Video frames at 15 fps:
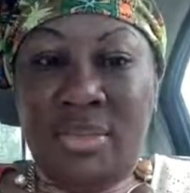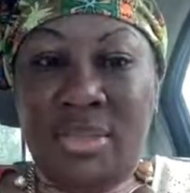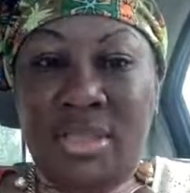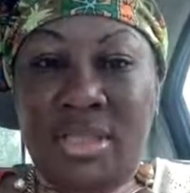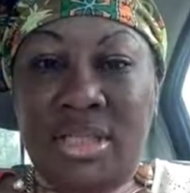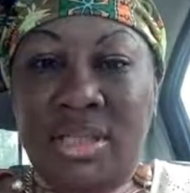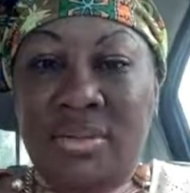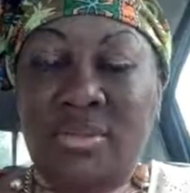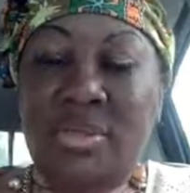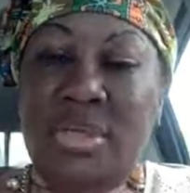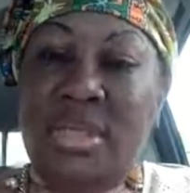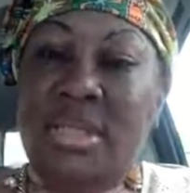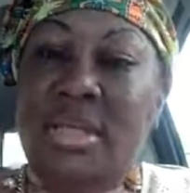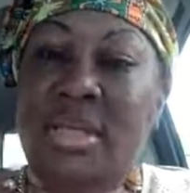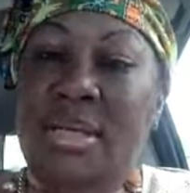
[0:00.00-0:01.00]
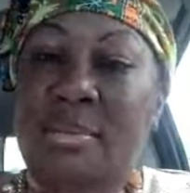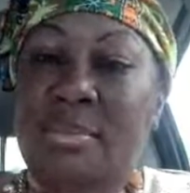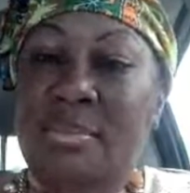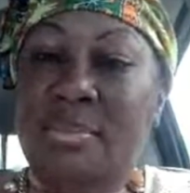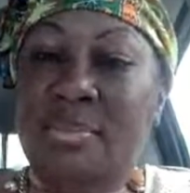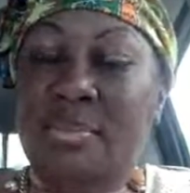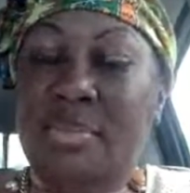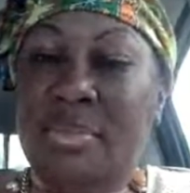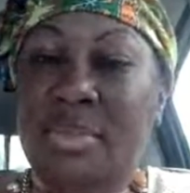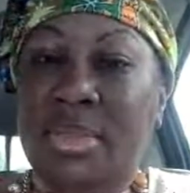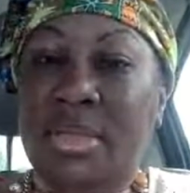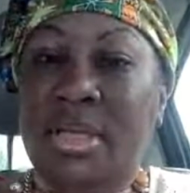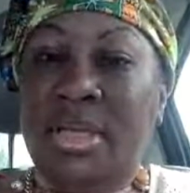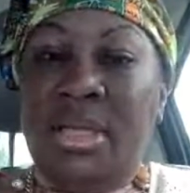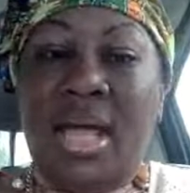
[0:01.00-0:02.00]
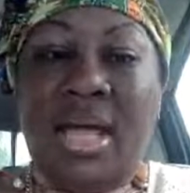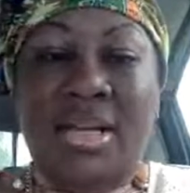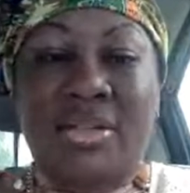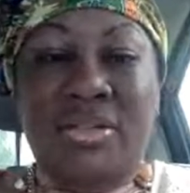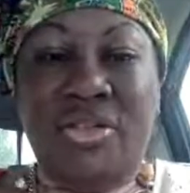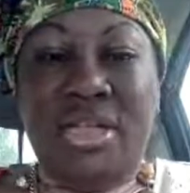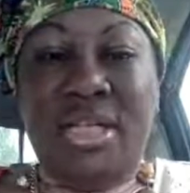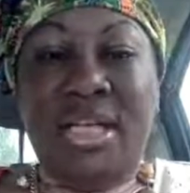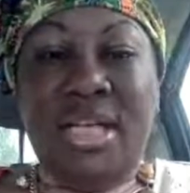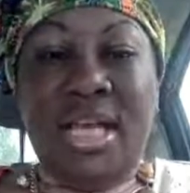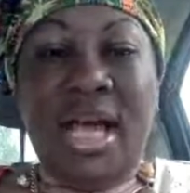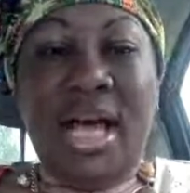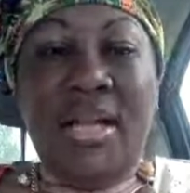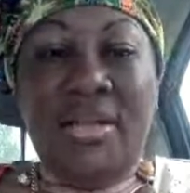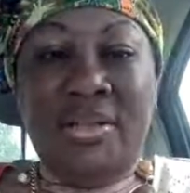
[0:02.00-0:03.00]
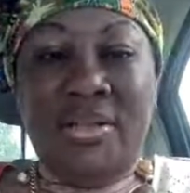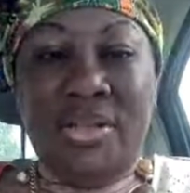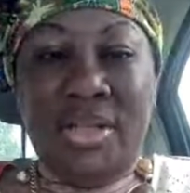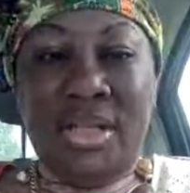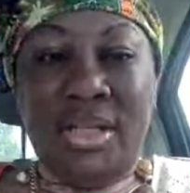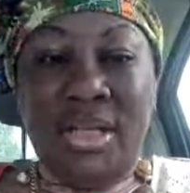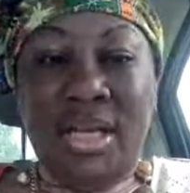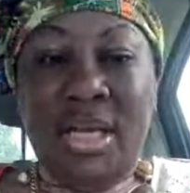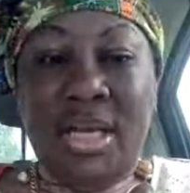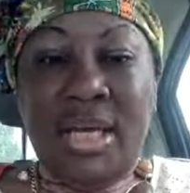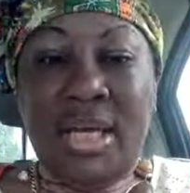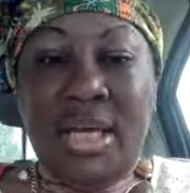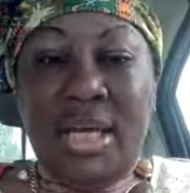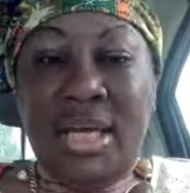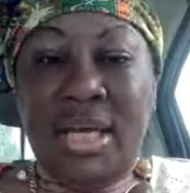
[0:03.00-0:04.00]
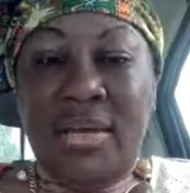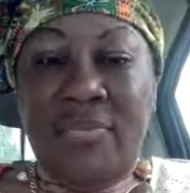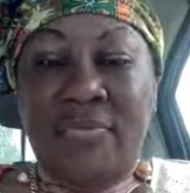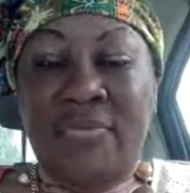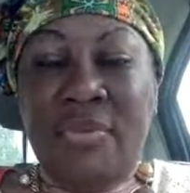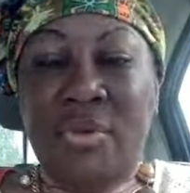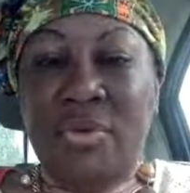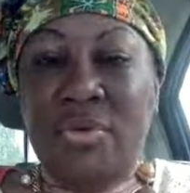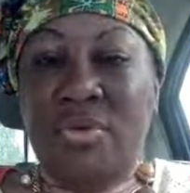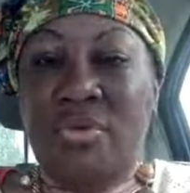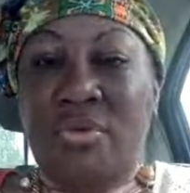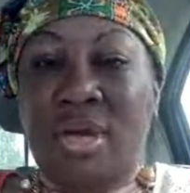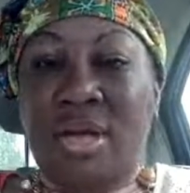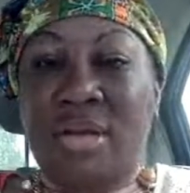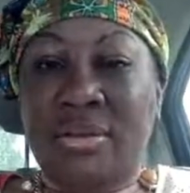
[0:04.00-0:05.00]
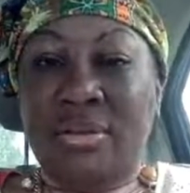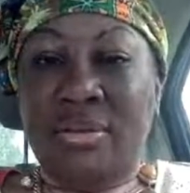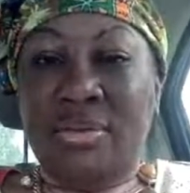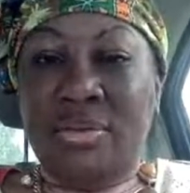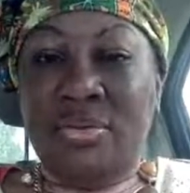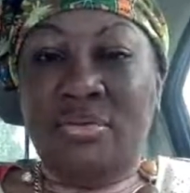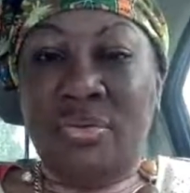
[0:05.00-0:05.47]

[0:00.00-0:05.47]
We're dealing with a lot of genealogy in First Chronicles.